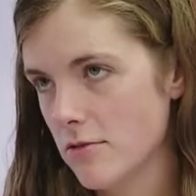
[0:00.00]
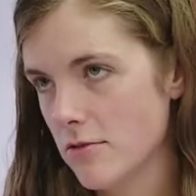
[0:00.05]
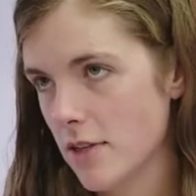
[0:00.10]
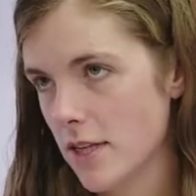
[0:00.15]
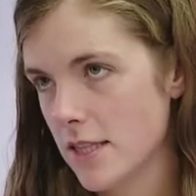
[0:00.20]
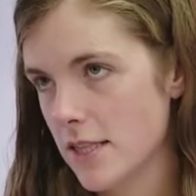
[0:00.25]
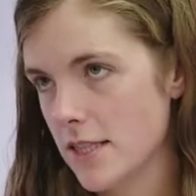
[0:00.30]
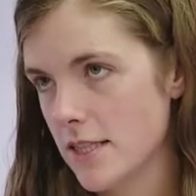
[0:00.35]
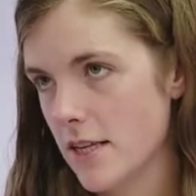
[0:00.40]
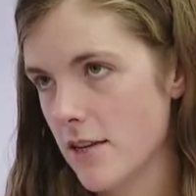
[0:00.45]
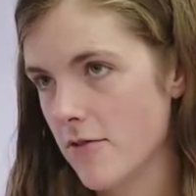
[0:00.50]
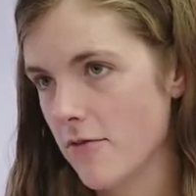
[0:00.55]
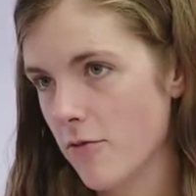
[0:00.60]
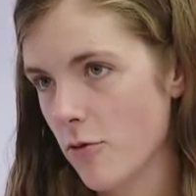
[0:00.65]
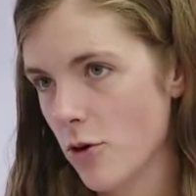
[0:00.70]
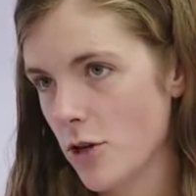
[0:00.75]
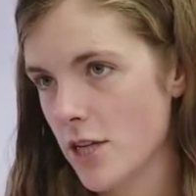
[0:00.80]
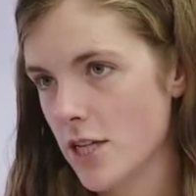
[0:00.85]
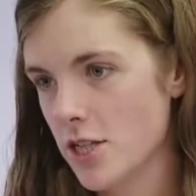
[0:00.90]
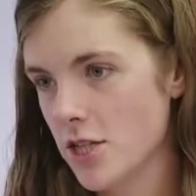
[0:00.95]
let's see,
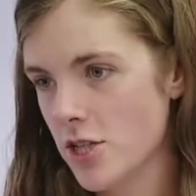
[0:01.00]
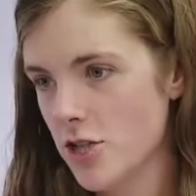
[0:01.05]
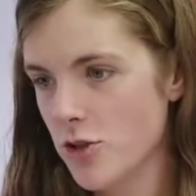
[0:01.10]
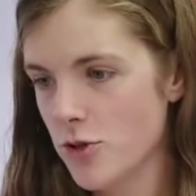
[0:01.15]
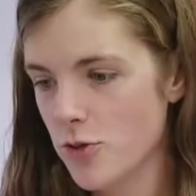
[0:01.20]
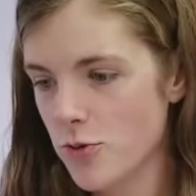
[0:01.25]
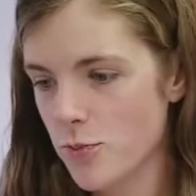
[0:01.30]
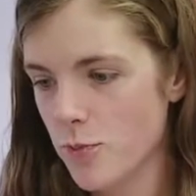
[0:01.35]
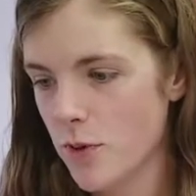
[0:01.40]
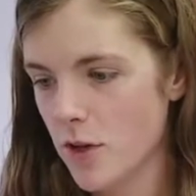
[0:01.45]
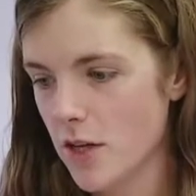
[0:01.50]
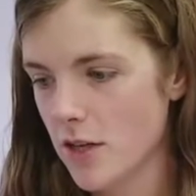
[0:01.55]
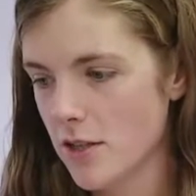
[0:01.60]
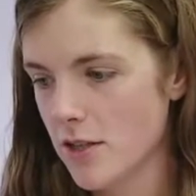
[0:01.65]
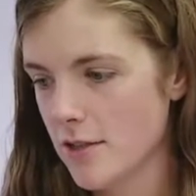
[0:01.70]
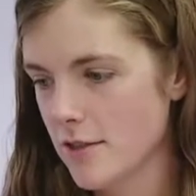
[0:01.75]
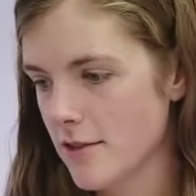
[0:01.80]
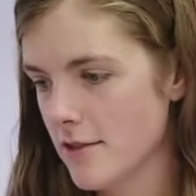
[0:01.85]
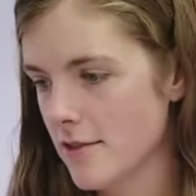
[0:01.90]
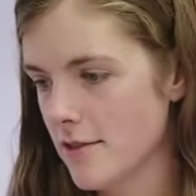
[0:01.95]
42
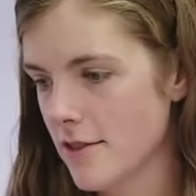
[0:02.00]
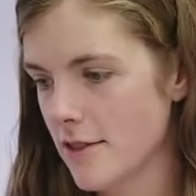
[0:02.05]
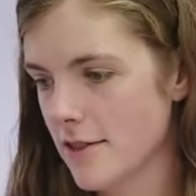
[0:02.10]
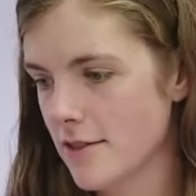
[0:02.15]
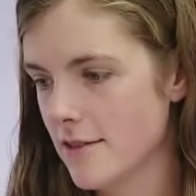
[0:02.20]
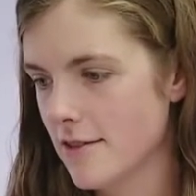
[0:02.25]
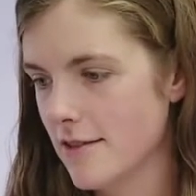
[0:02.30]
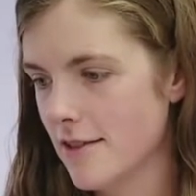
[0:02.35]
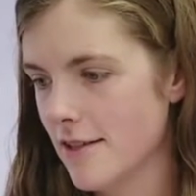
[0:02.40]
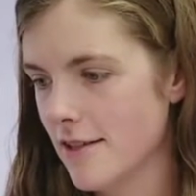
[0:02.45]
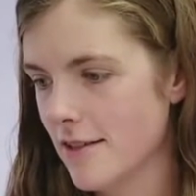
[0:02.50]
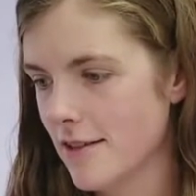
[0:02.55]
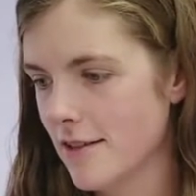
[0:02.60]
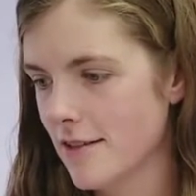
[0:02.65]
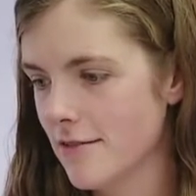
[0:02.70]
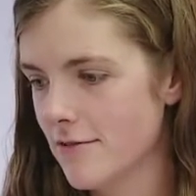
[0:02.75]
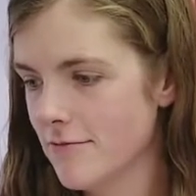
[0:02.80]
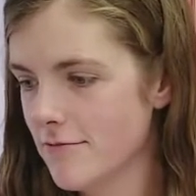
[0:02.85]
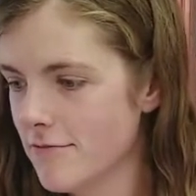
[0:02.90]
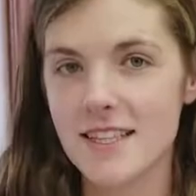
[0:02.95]
plus
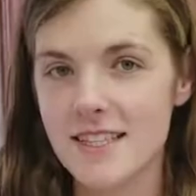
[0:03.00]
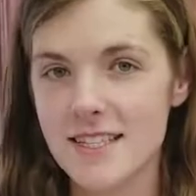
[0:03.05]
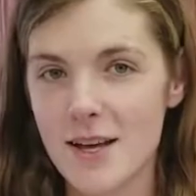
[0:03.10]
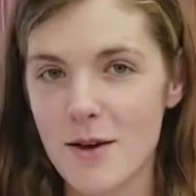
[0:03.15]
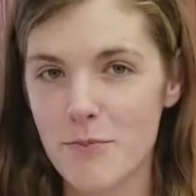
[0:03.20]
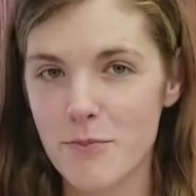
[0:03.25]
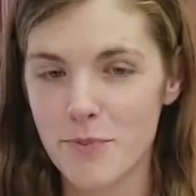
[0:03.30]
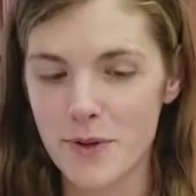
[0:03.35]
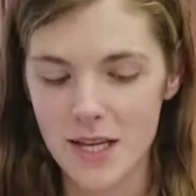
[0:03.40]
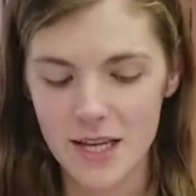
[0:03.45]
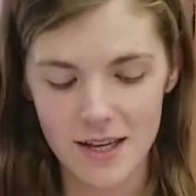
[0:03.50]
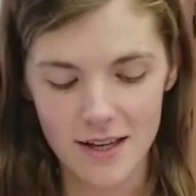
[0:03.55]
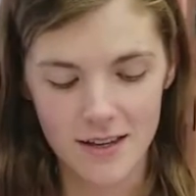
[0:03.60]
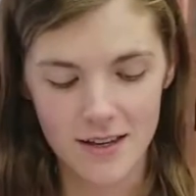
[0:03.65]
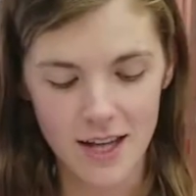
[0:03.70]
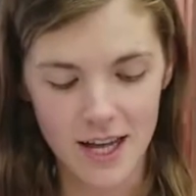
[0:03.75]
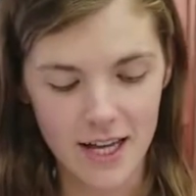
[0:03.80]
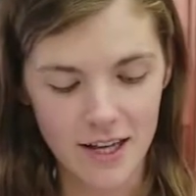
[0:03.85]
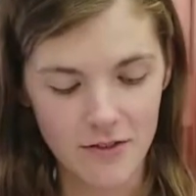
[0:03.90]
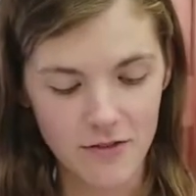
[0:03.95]
16, ends up being
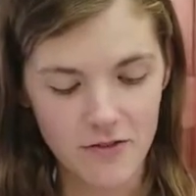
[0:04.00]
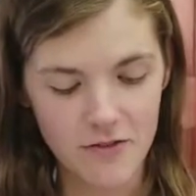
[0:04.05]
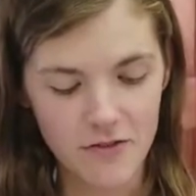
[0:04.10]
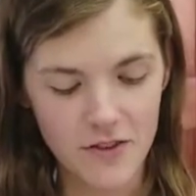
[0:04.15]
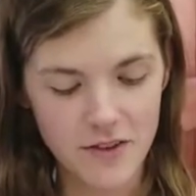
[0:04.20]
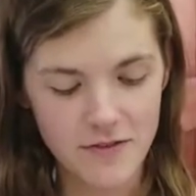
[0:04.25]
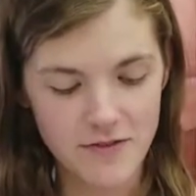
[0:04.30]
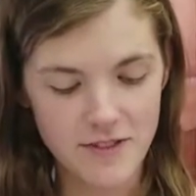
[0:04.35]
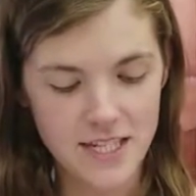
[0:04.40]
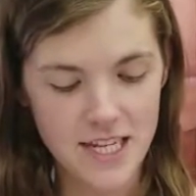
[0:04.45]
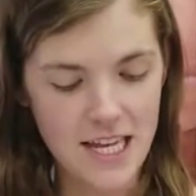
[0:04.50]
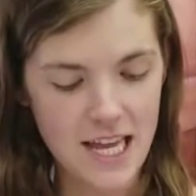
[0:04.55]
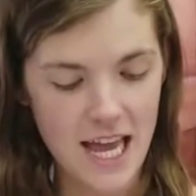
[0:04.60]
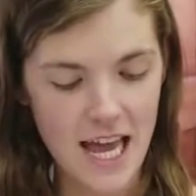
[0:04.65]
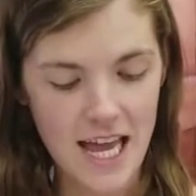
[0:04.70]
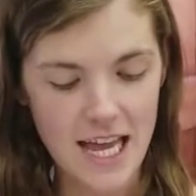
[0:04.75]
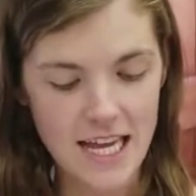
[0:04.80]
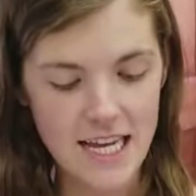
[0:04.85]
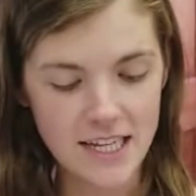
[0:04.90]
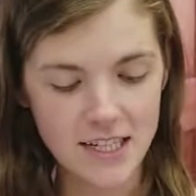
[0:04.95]
like
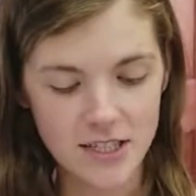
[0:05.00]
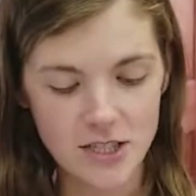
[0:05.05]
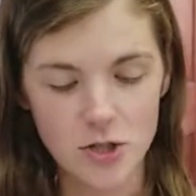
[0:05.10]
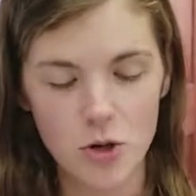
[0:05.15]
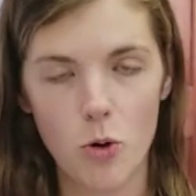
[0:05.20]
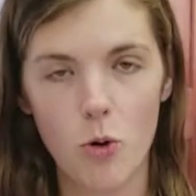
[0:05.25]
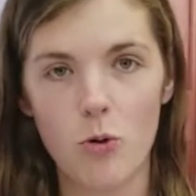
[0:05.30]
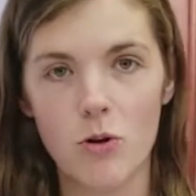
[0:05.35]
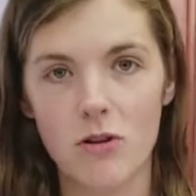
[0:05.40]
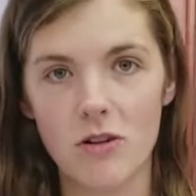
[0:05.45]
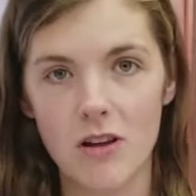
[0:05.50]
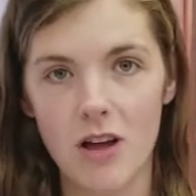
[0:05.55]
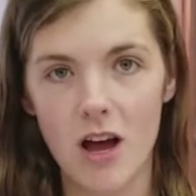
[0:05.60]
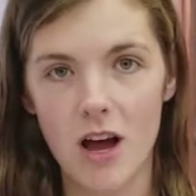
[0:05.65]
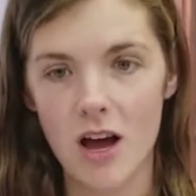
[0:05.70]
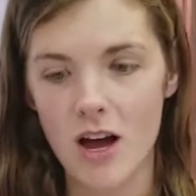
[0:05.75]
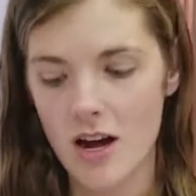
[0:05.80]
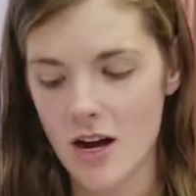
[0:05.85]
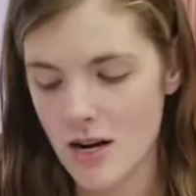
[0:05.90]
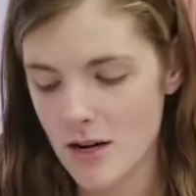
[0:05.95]
58 total
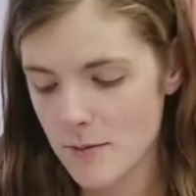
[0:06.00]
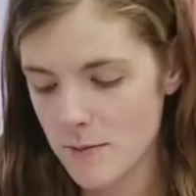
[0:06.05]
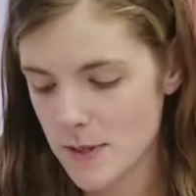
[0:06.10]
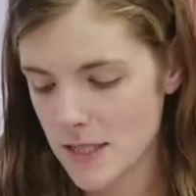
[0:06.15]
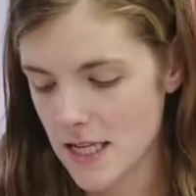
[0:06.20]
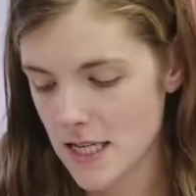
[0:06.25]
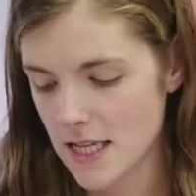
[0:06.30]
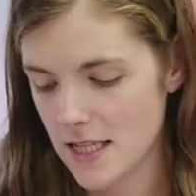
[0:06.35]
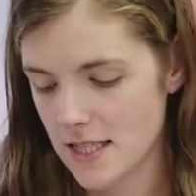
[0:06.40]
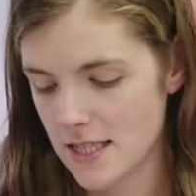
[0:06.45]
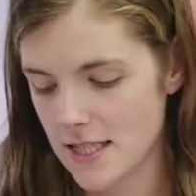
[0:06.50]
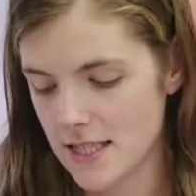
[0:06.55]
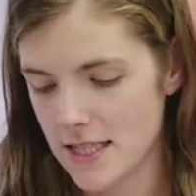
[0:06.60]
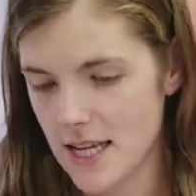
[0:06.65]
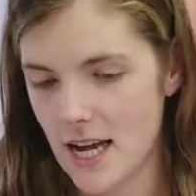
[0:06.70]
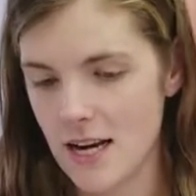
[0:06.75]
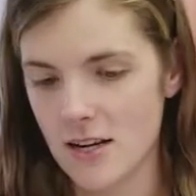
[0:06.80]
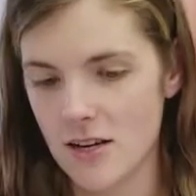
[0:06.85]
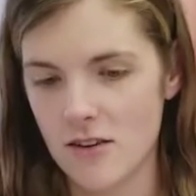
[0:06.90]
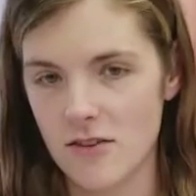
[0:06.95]
carbs
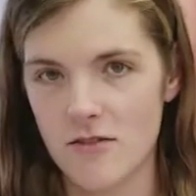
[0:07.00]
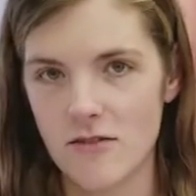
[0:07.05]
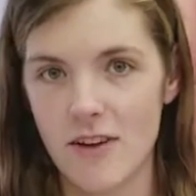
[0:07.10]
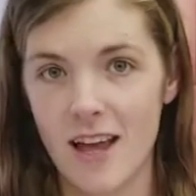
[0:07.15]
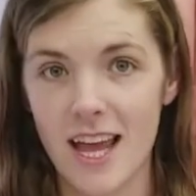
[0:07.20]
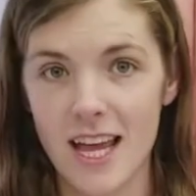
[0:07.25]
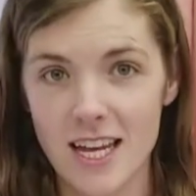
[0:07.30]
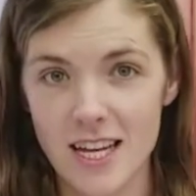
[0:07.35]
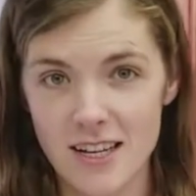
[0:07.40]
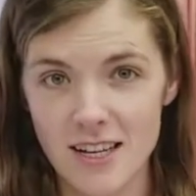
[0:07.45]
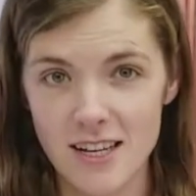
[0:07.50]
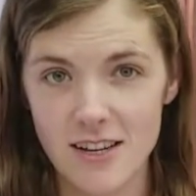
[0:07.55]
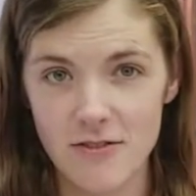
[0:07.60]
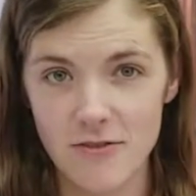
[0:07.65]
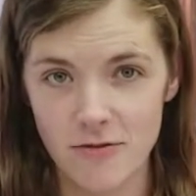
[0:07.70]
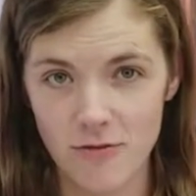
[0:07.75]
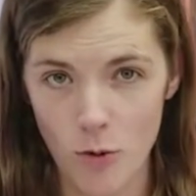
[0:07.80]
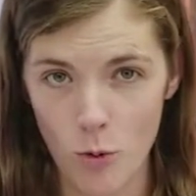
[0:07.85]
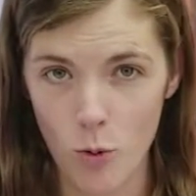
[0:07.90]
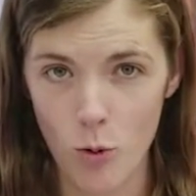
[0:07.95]
instead of
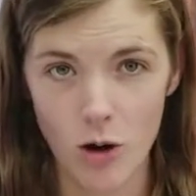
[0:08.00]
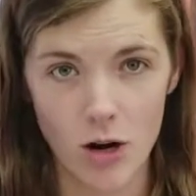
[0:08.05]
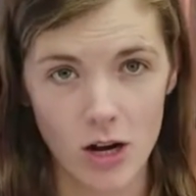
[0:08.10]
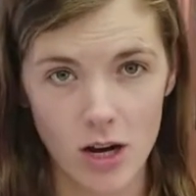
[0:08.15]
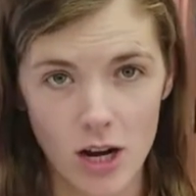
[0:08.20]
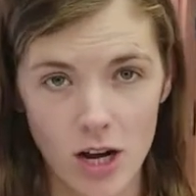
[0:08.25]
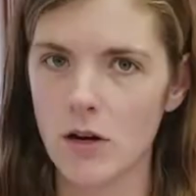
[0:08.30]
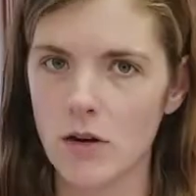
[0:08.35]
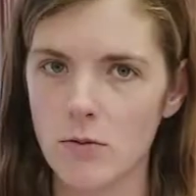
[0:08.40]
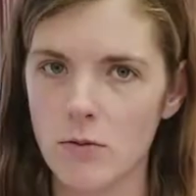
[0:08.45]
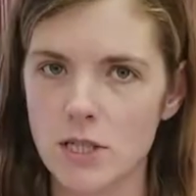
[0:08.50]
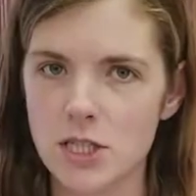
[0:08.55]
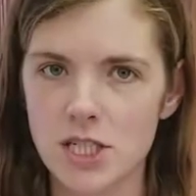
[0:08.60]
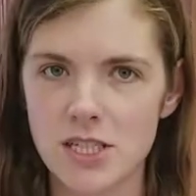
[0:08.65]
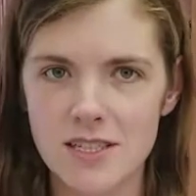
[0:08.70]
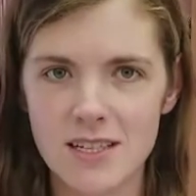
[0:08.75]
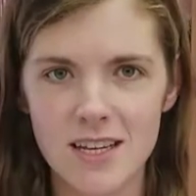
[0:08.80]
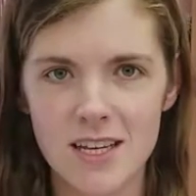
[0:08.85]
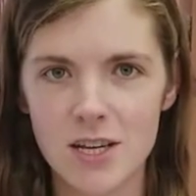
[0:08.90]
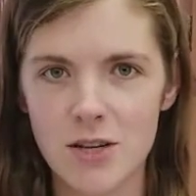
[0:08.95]
84, which
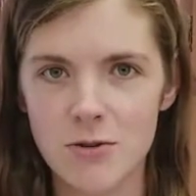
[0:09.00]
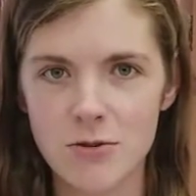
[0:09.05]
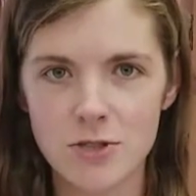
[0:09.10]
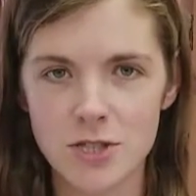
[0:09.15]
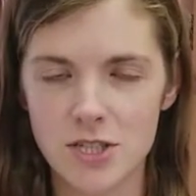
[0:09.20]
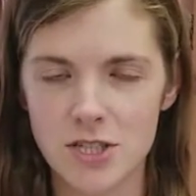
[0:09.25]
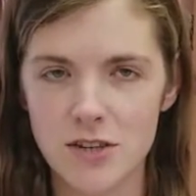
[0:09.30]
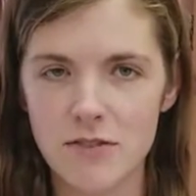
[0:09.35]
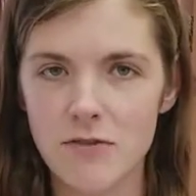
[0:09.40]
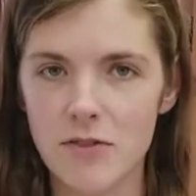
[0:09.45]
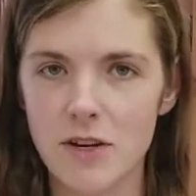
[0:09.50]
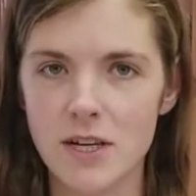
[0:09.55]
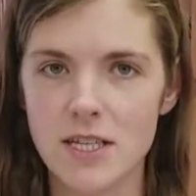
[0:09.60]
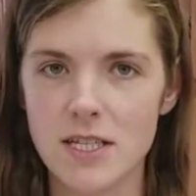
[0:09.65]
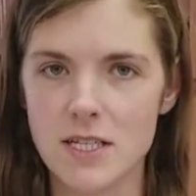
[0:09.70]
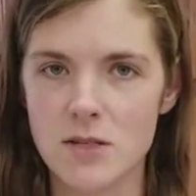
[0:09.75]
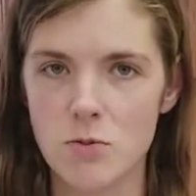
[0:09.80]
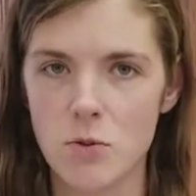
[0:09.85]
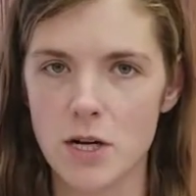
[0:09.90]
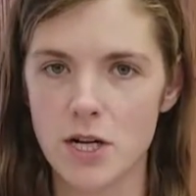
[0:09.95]
is a huge
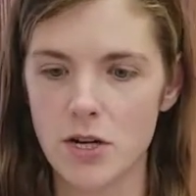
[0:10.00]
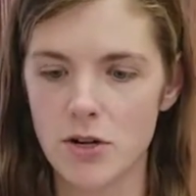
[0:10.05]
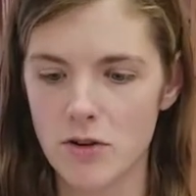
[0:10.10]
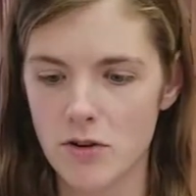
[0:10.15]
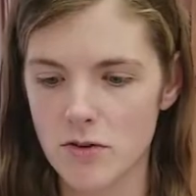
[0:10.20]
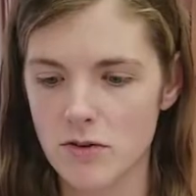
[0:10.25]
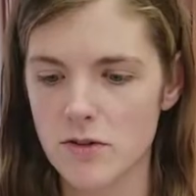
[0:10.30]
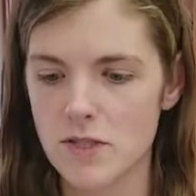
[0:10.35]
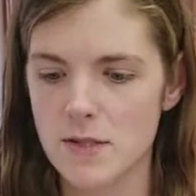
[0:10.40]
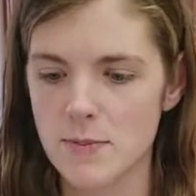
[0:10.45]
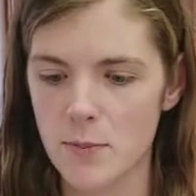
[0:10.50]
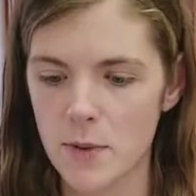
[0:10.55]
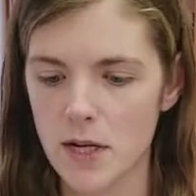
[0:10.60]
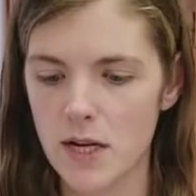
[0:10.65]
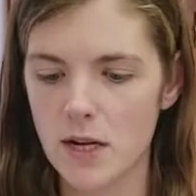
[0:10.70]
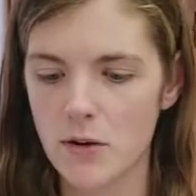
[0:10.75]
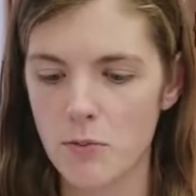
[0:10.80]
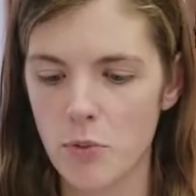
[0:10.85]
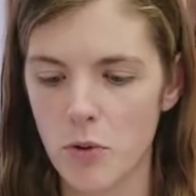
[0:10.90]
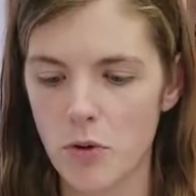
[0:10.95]
difference when you're
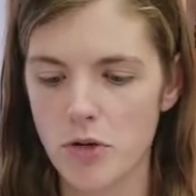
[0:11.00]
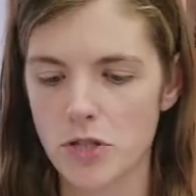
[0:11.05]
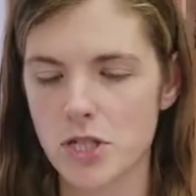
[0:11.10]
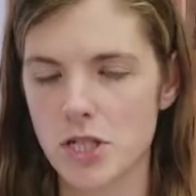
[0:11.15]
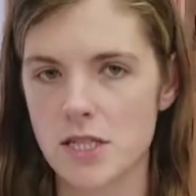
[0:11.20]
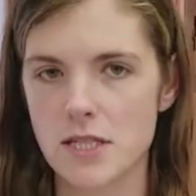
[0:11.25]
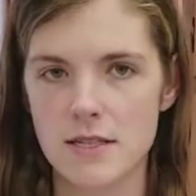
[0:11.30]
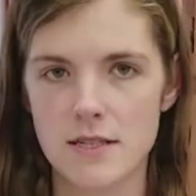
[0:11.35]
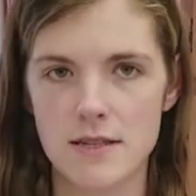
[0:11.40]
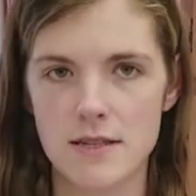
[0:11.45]
splitting portions